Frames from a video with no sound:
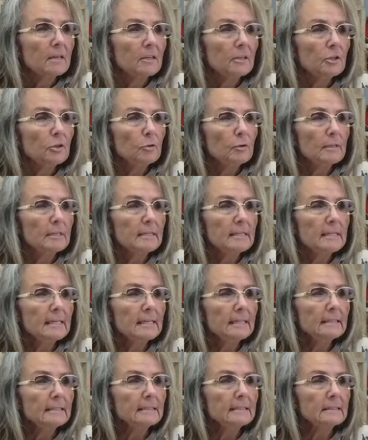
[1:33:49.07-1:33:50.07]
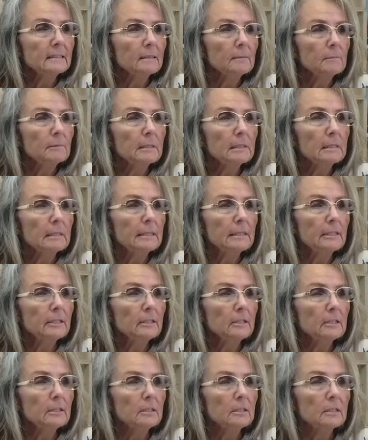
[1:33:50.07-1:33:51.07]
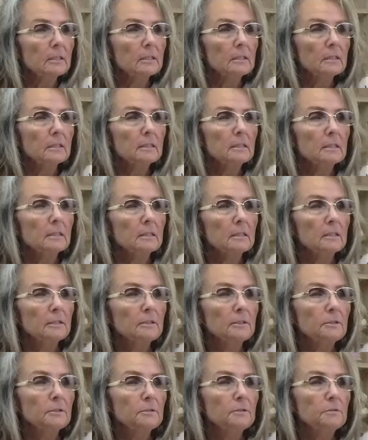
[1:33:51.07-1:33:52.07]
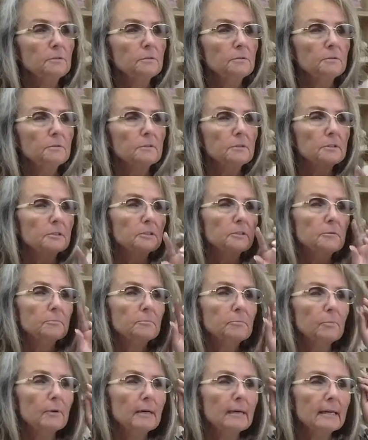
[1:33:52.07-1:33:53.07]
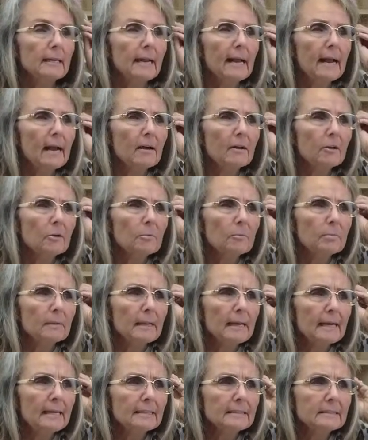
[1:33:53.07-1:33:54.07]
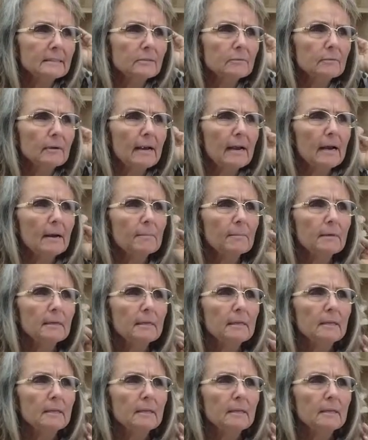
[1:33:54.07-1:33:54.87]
You could tint some clear glue, spread it out on plastic wrap.